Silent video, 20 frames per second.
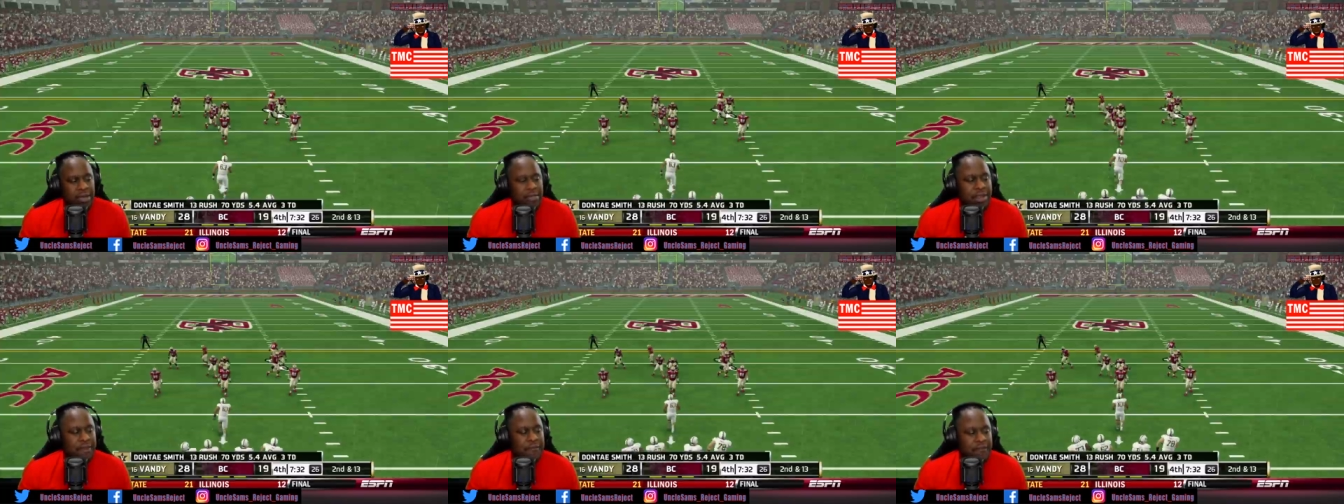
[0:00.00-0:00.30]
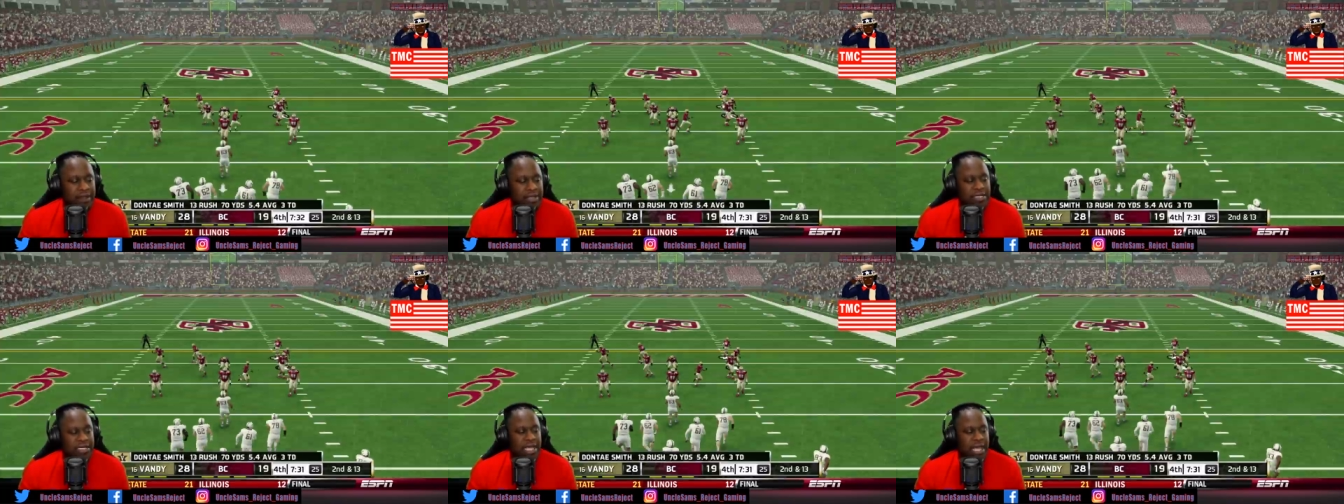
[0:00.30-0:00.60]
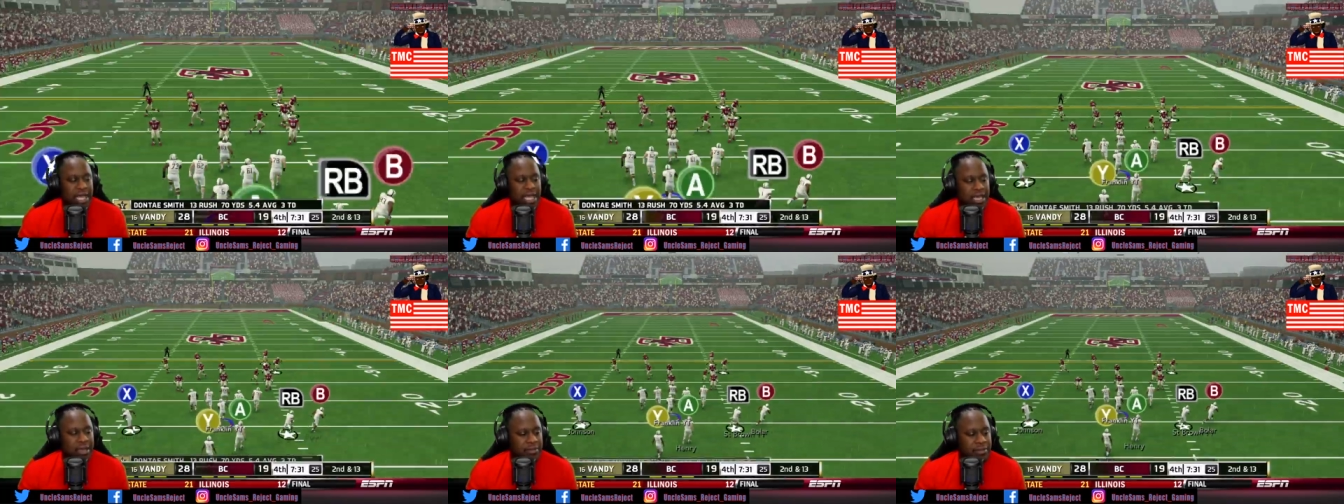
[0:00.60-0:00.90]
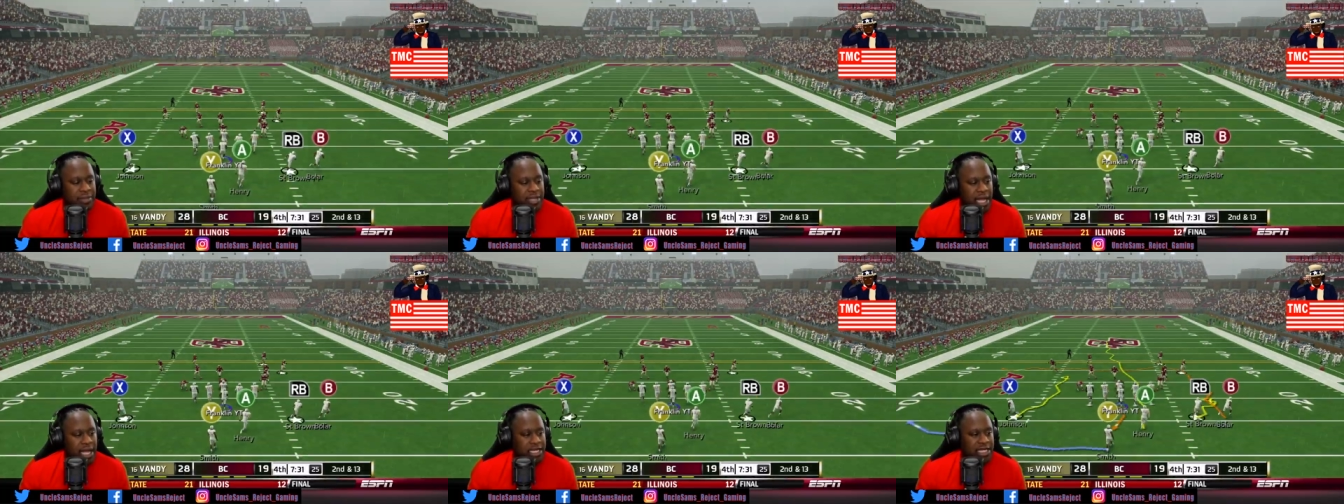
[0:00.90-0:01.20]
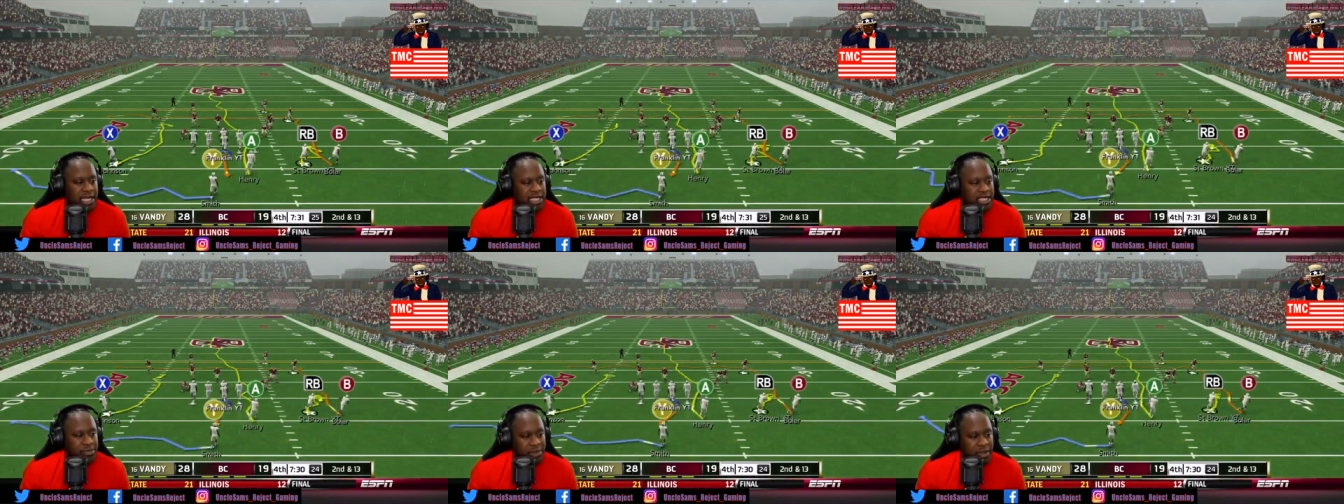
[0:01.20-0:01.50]
A lot of time left in this
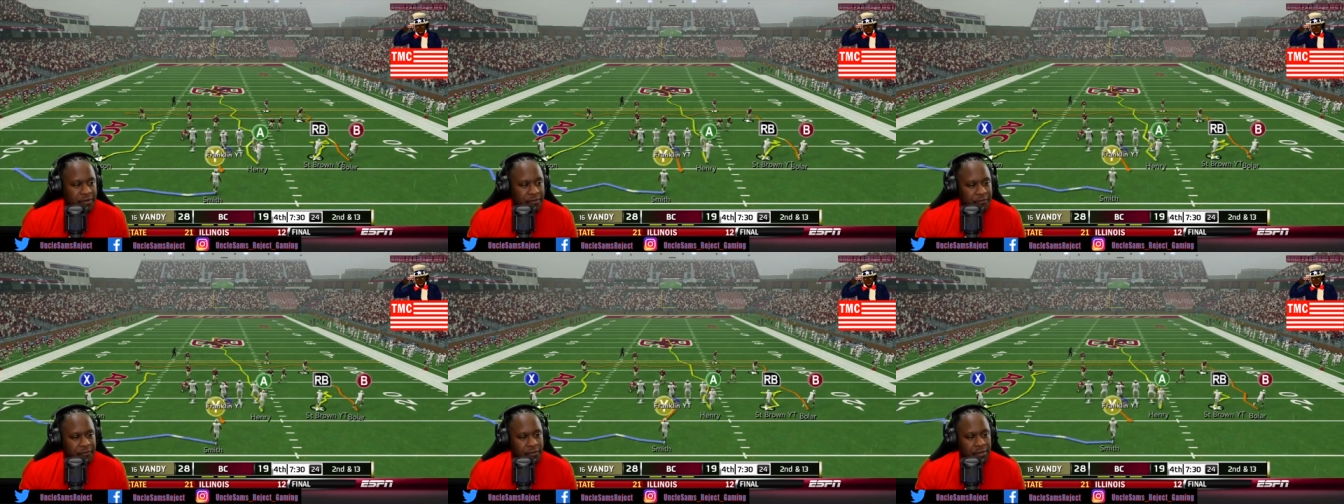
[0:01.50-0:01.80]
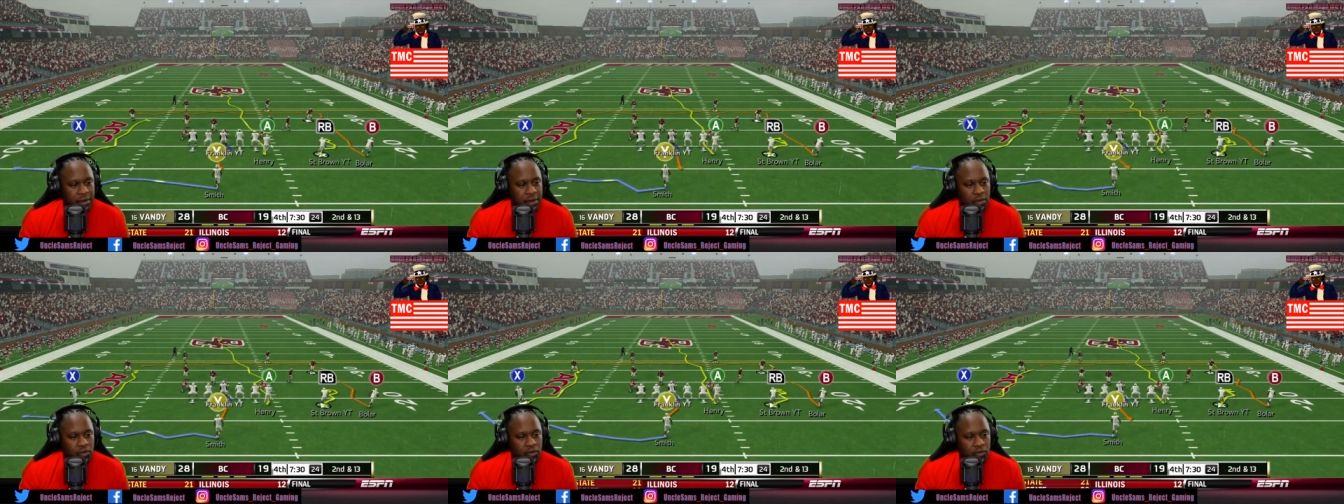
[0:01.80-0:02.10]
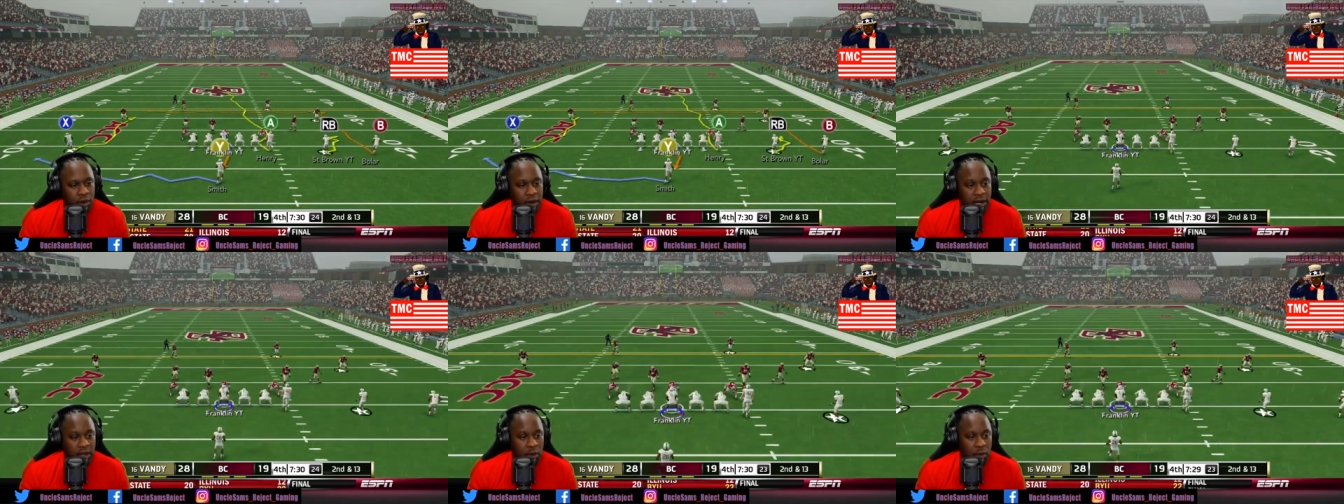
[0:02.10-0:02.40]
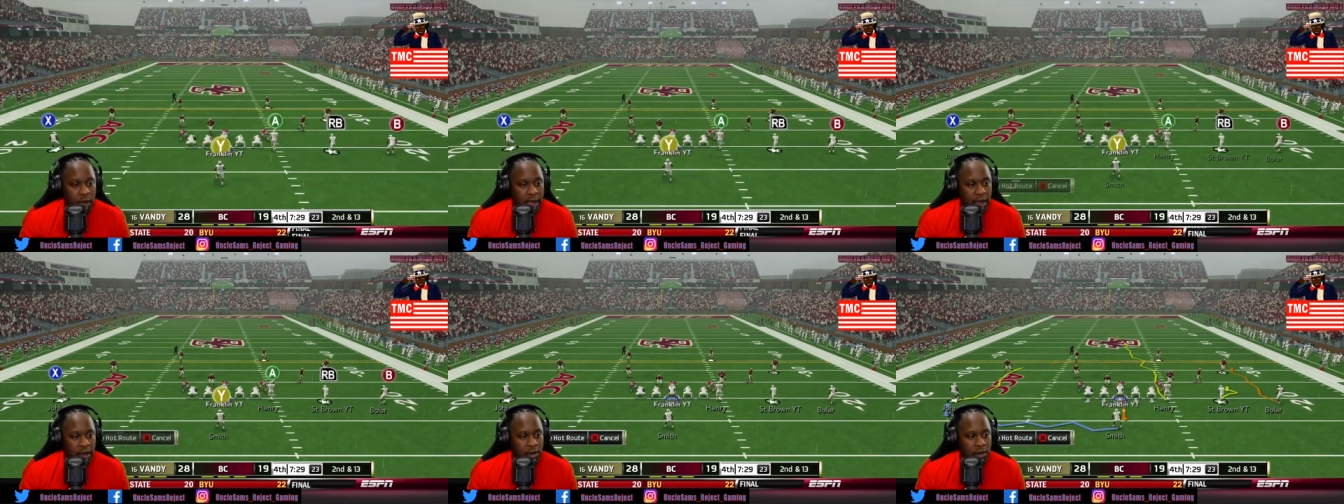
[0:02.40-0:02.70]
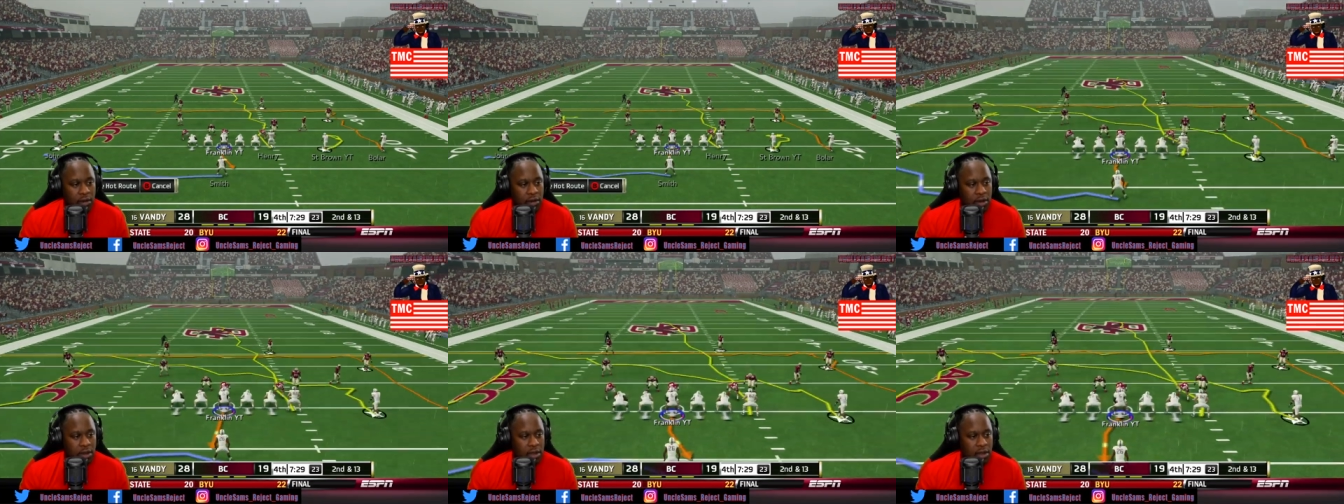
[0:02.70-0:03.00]
game. Dante Smith
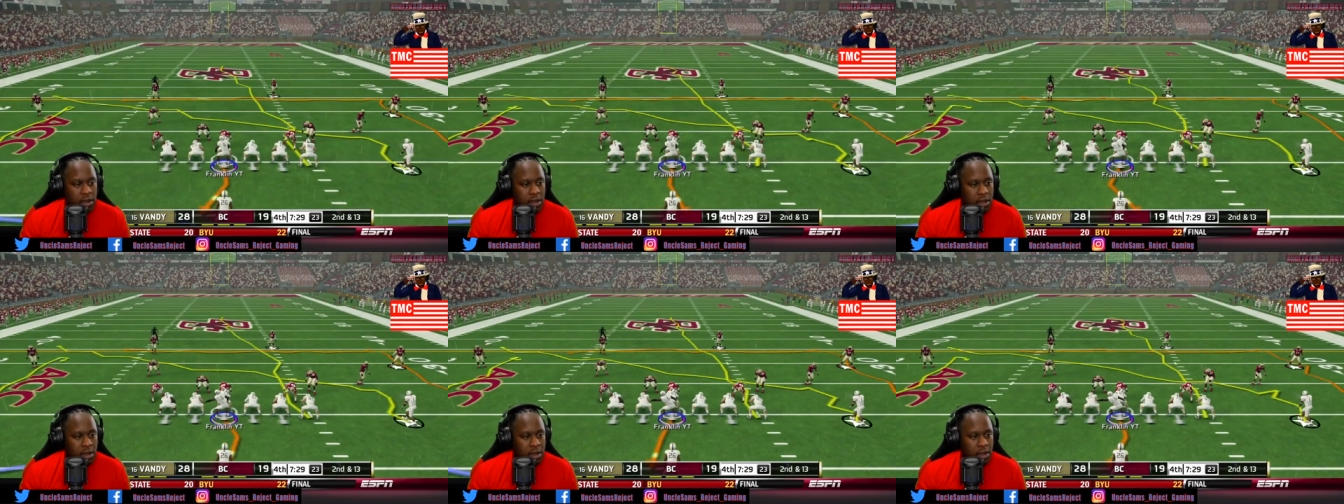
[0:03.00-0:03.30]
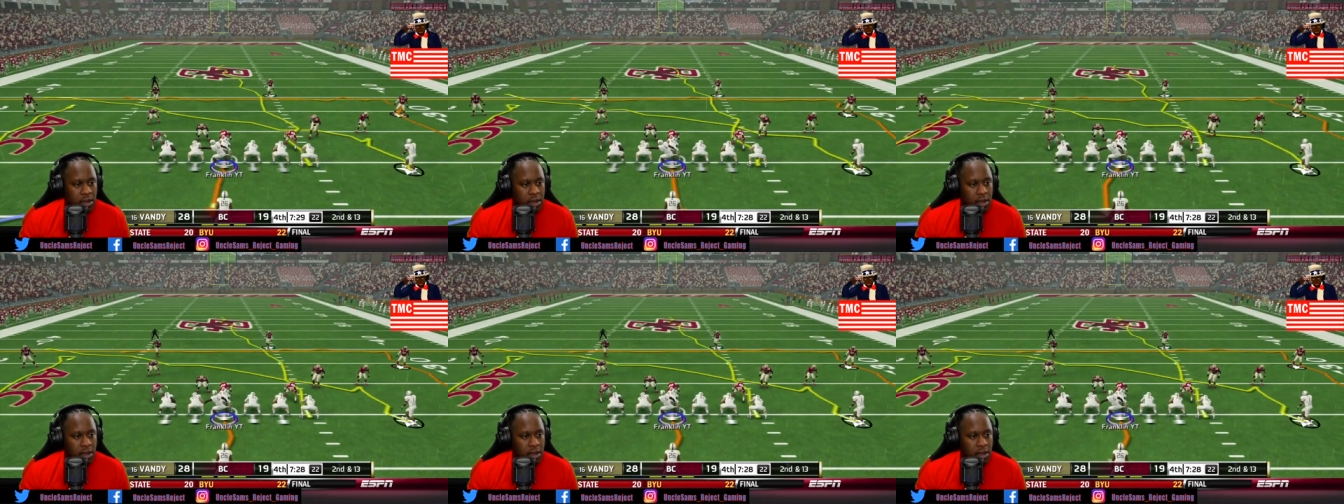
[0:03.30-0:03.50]
running well,